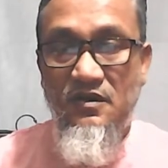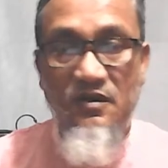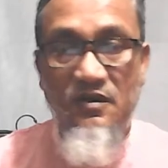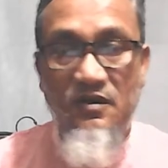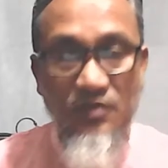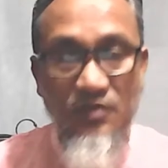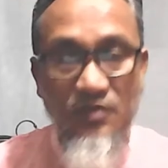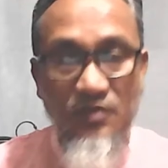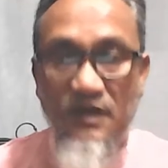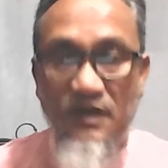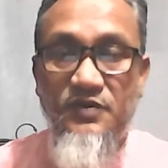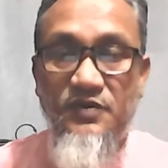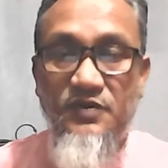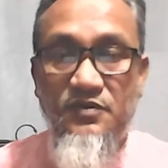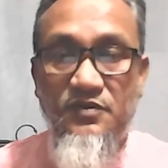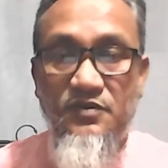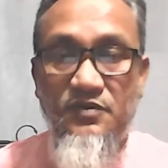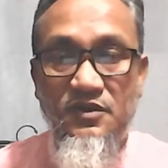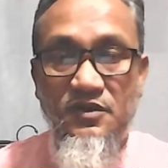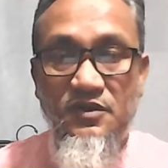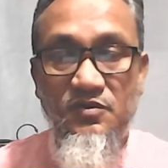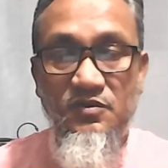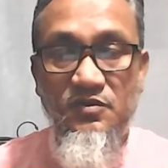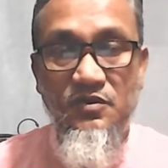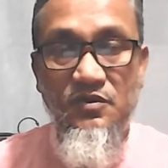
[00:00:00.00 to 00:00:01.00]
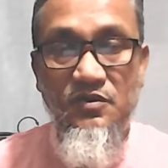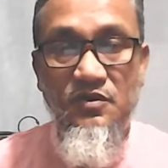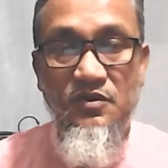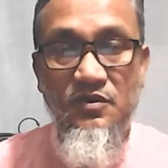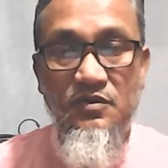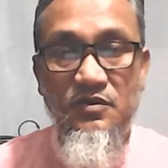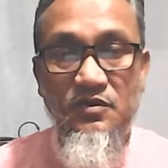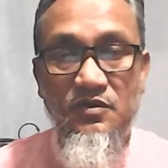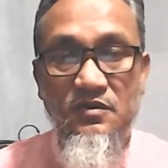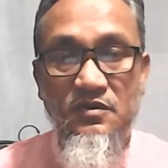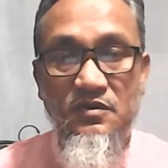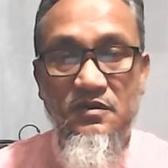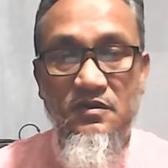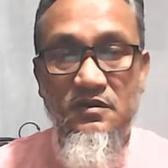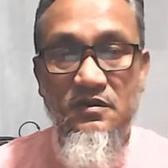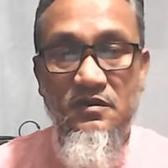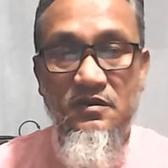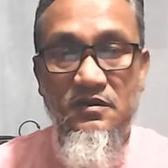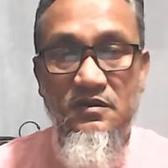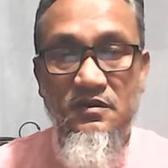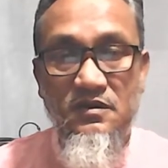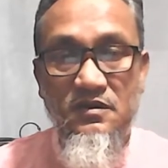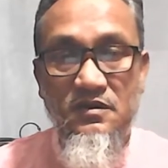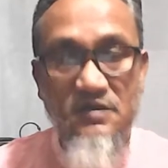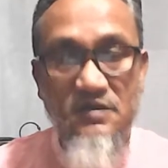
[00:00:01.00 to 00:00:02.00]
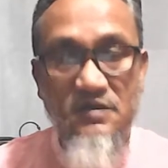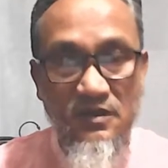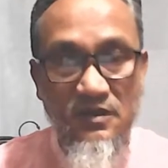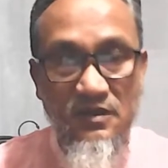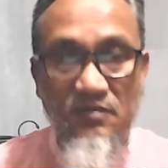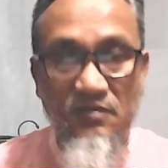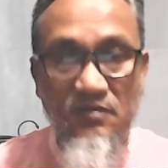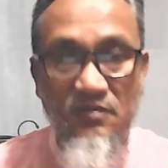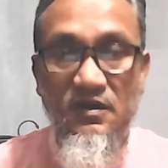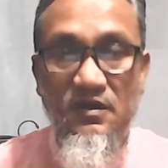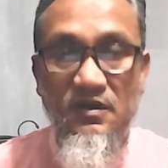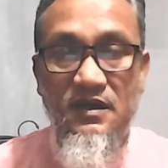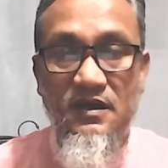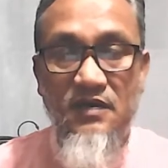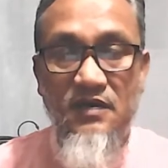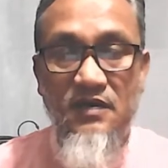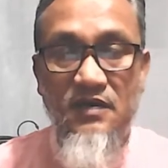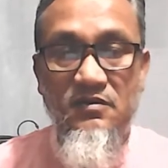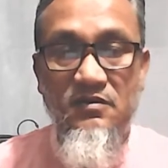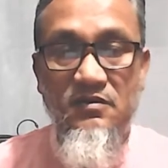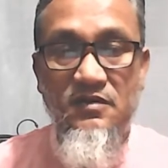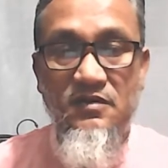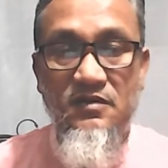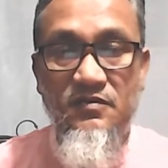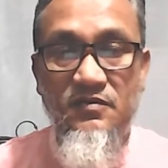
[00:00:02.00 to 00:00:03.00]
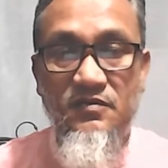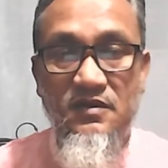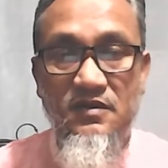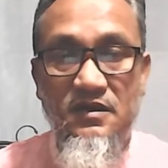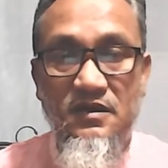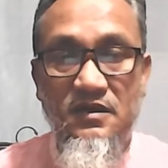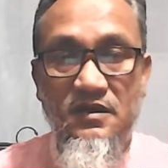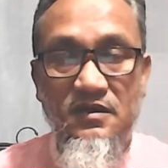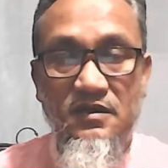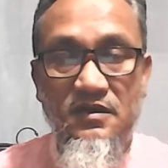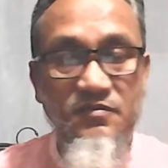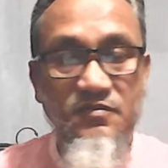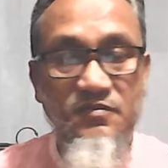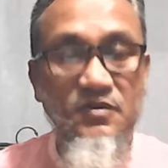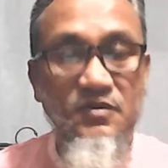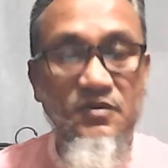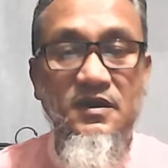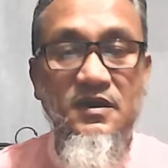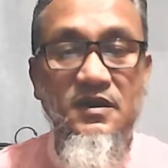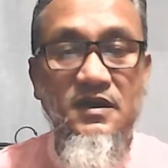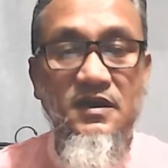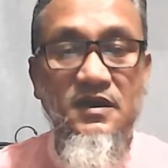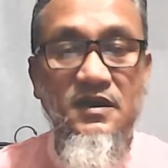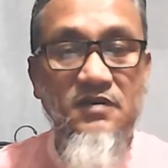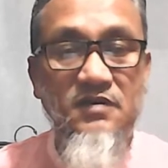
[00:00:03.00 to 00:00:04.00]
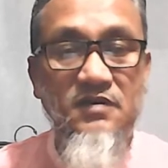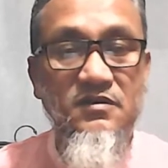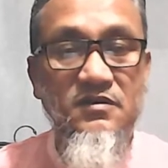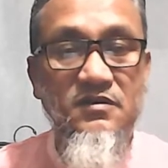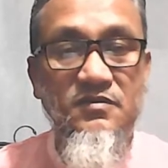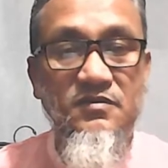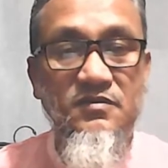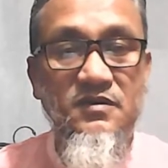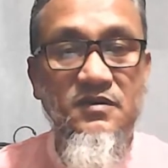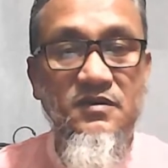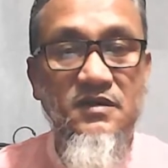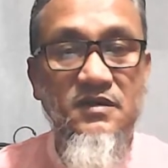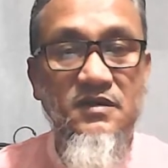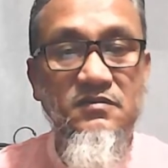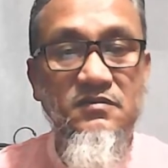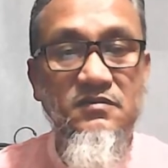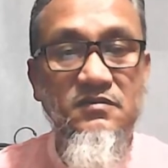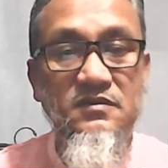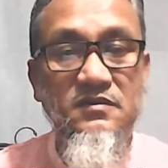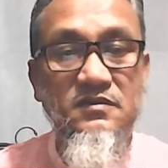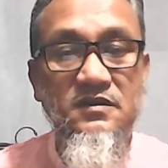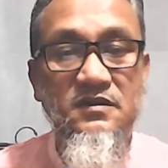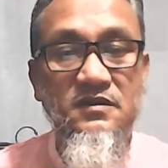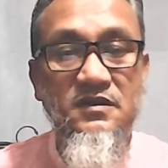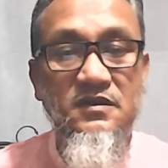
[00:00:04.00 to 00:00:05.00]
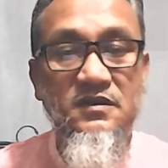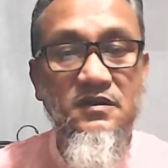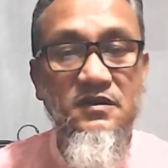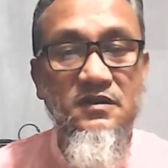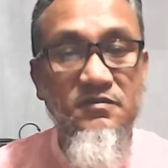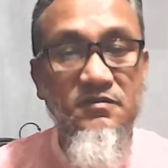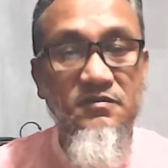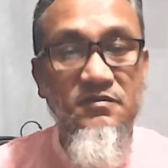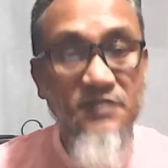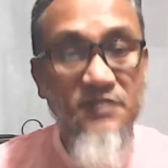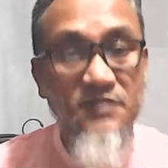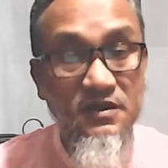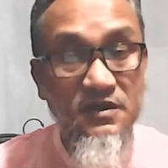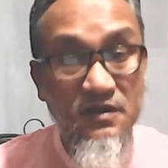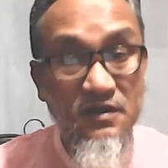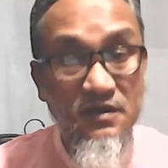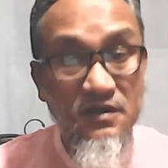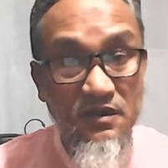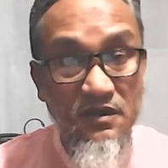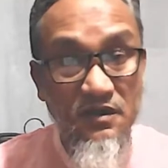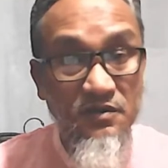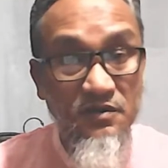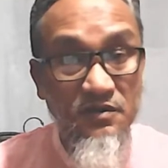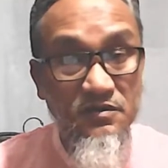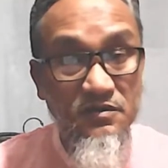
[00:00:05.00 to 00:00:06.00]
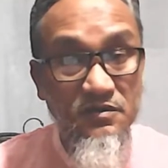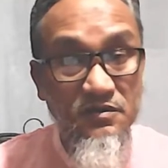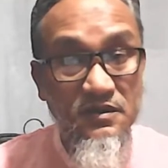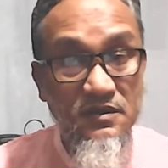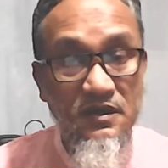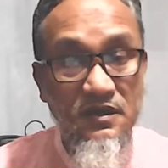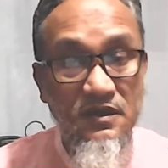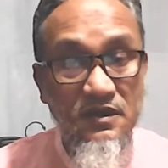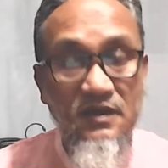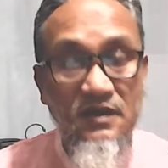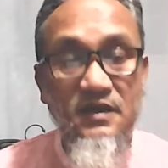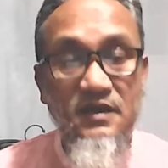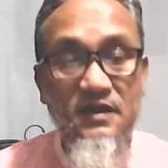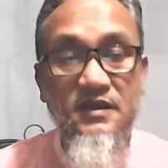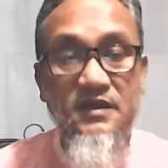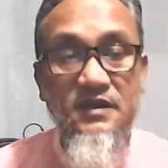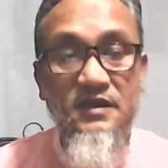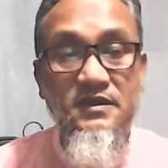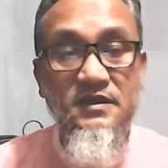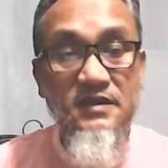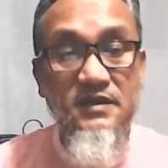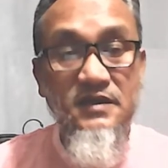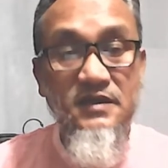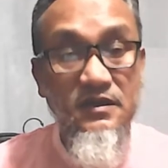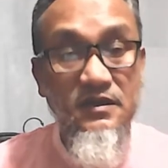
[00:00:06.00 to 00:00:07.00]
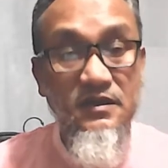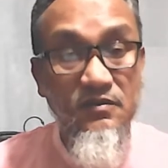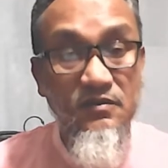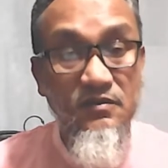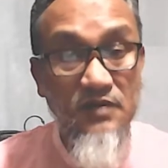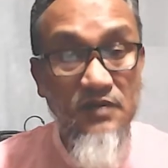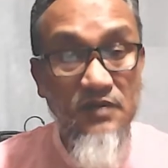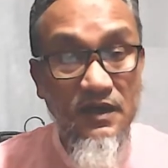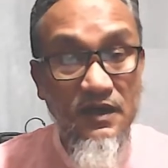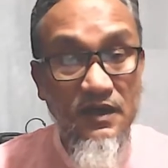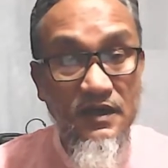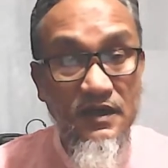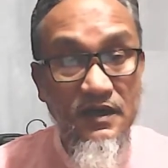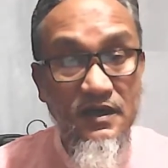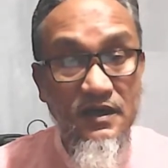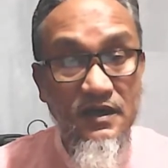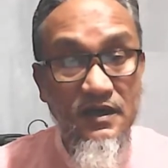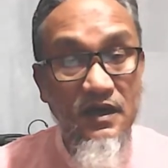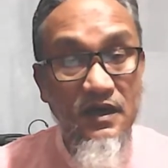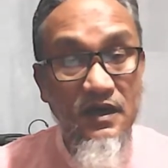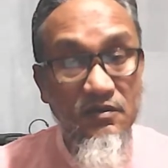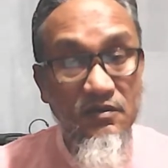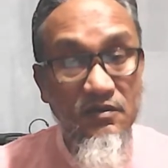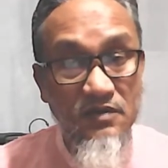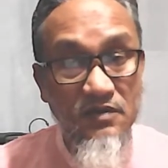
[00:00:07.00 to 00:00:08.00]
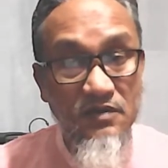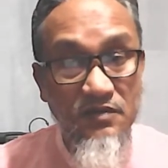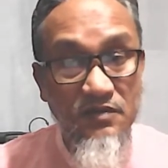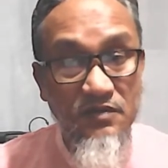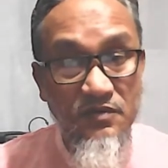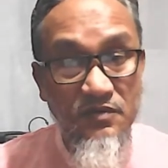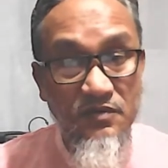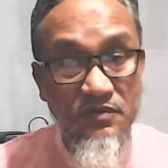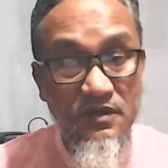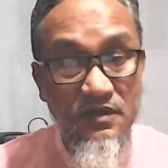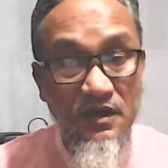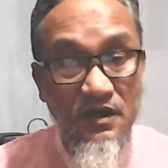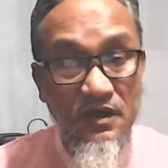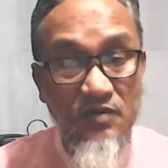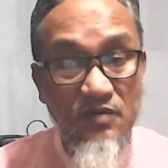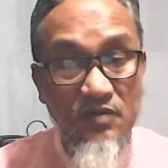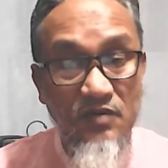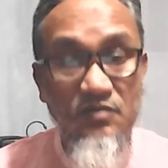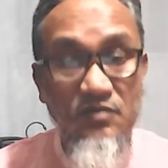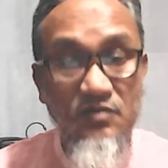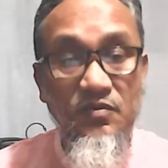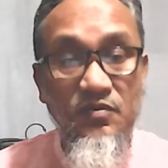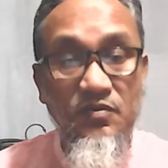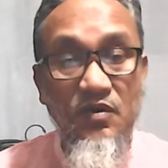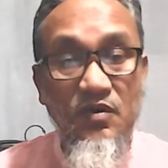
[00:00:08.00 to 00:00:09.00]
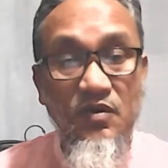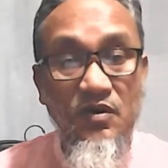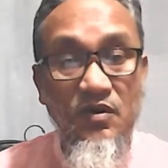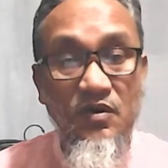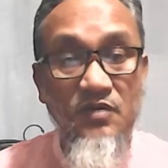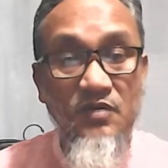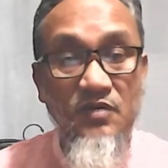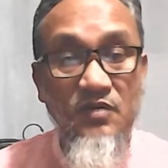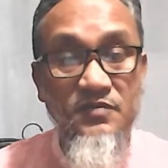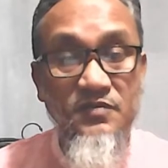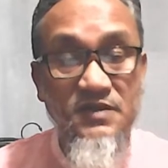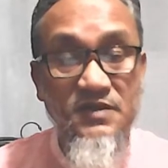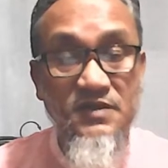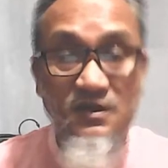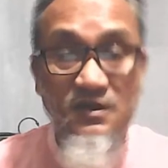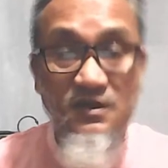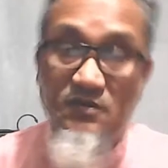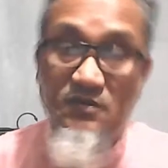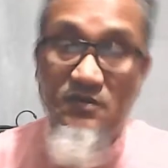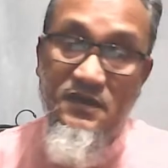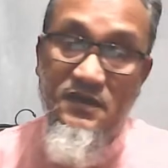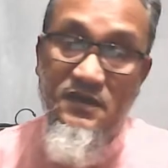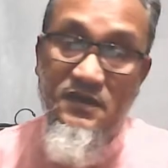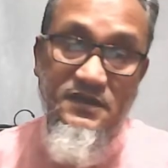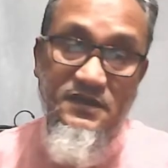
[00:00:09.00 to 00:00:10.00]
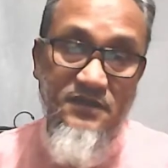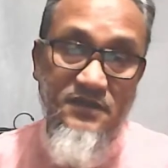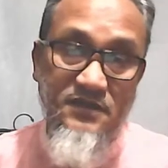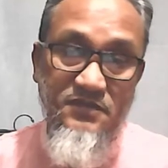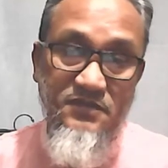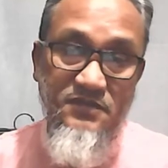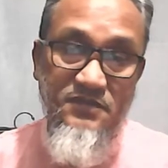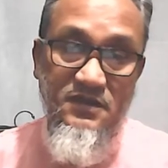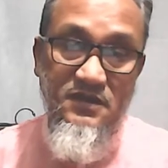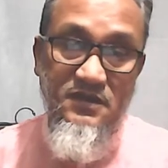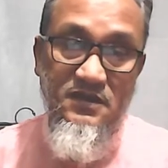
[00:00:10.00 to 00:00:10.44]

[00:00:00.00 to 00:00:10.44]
Why do you know singular countable noun and plural countable noun? Because singular countable noun form singular subject